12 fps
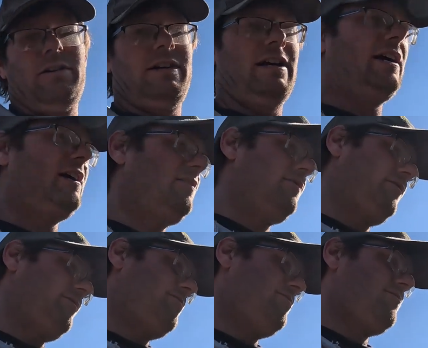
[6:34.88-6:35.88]
on that
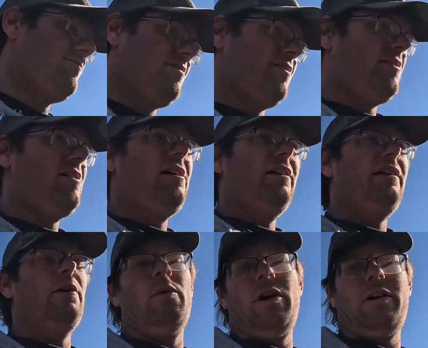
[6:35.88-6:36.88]

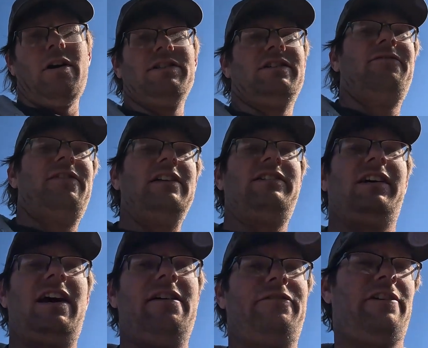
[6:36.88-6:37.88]
and work on some
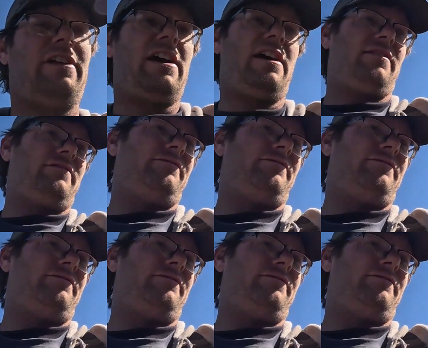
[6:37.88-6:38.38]
fencing after that.